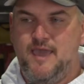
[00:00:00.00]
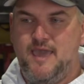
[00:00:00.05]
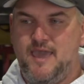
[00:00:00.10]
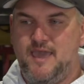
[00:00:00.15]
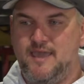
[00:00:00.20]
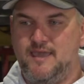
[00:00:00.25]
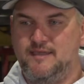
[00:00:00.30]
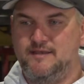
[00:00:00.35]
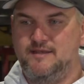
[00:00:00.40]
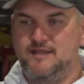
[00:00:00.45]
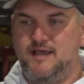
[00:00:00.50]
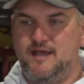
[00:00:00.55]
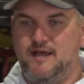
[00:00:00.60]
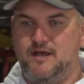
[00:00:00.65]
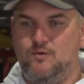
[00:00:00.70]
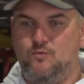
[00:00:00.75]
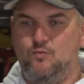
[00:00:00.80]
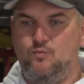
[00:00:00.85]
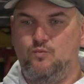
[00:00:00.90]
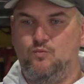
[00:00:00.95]
And
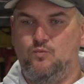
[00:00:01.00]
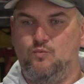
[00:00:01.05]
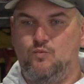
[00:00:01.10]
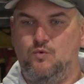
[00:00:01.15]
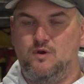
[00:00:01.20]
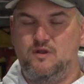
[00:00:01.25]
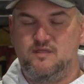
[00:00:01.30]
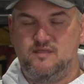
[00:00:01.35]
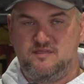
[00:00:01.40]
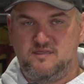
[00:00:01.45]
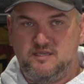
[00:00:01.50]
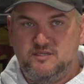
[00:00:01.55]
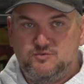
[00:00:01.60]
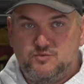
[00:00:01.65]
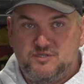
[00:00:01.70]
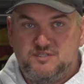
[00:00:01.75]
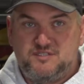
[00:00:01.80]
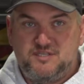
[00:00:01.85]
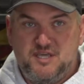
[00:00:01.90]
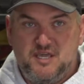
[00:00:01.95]
uh, one of the things
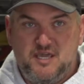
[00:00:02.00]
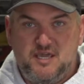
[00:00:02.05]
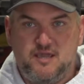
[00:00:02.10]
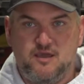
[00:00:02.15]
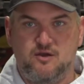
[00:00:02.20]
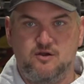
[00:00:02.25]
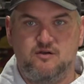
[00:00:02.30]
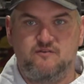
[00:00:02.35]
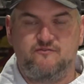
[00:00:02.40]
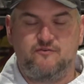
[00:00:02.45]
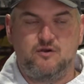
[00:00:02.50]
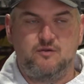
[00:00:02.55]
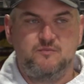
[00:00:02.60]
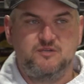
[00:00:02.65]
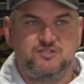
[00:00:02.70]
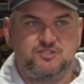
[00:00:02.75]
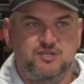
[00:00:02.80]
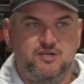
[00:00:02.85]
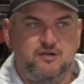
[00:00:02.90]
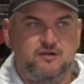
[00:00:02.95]
we're seeing on our farm
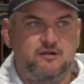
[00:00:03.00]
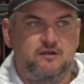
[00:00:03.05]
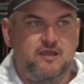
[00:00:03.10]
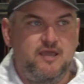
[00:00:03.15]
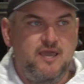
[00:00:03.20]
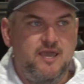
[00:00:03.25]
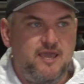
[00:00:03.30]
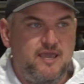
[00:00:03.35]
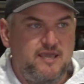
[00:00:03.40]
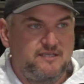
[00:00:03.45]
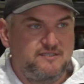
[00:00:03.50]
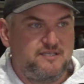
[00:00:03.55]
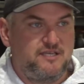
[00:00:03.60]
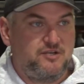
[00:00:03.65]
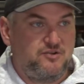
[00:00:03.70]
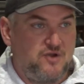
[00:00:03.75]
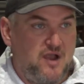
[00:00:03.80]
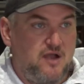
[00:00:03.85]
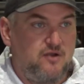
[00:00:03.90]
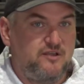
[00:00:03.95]
this year is that
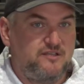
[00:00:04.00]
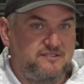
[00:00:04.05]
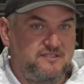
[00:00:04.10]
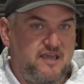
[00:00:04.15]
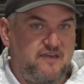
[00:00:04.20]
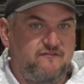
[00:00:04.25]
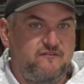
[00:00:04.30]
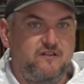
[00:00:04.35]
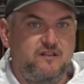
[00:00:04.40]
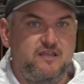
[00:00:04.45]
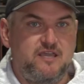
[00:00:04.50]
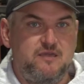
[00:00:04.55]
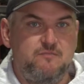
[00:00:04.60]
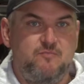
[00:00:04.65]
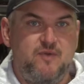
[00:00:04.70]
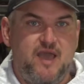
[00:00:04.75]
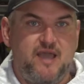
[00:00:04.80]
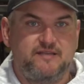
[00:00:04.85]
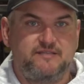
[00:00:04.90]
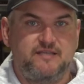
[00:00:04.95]
drought has definitely
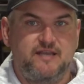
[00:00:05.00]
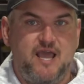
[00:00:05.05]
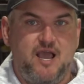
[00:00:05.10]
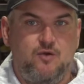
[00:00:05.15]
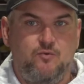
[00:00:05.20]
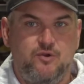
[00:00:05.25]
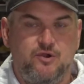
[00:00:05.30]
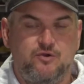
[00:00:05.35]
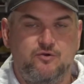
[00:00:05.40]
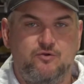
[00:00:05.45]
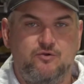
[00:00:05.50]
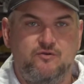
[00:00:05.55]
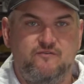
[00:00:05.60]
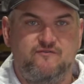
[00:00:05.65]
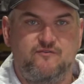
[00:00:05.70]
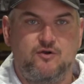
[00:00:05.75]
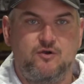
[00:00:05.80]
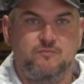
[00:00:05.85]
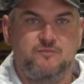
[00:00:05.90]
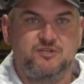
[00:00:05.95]
impacted how we are going to
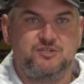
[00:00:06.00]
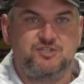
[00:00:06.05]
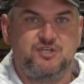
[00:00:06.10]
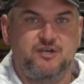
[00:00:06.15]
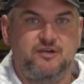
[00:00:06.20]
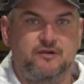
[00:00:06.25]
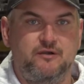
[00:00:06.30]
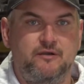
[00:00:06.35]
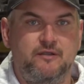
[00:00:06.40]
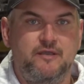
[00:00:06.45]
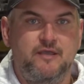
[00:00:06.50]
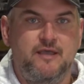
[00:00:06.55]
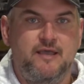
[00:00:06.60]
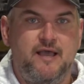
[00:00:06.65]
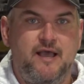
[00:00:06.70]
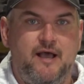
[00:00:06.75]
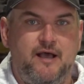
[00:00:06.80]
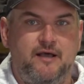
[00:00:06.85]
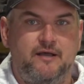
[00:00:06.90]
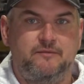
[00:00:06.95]
farm this year.
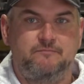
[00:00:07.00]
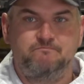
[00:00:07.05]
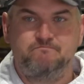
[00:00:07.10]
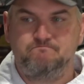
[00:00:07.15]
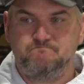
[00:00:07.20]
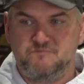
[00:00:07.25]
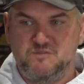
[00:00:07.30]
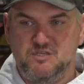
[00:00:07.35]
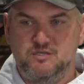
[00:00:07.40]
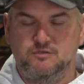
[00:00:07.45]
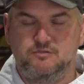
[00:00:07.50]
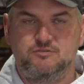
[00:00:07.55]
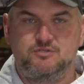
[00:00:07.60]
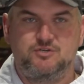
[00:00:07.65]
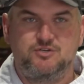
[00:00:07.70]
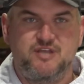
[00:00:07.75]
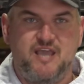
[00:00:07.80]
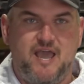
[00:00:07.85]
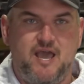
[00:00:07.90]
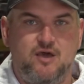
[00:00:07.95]
Um, yields
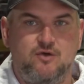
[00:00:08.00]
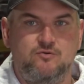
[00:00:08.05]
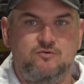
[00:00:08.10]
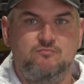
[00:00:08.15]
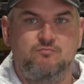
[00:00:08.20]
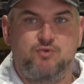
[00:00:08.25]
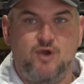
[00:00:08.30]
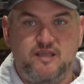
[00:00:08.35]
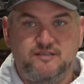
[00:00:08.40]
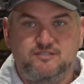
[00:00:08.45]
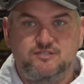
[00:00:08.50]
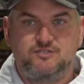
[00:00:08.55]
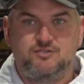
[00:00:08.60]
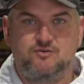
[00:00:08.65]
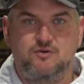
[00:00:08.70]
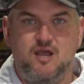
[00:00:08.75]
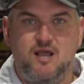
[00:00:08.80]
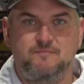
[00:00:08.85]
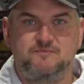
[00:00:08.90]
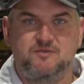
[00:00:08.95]
are down, prices
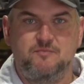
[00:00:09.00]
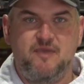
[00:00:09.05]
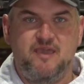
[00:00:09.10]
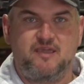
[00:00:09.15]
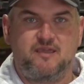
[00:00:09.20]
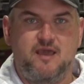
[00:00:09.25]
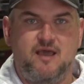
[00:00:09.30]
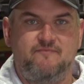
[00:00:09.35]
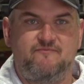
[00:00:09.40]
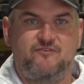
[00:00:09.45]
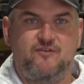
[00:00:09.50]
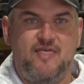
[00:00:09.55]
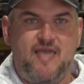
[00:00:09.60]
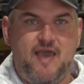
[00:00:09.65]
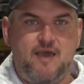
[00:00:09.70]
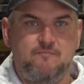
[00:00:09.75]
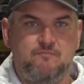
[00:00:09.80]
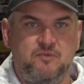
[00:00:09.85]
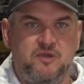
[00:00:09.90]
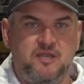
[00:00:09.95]
are up to make up for
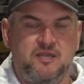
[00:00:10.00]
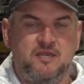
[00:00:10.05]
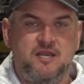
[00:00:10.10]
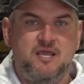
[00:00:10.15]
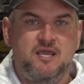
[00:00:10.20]
that, but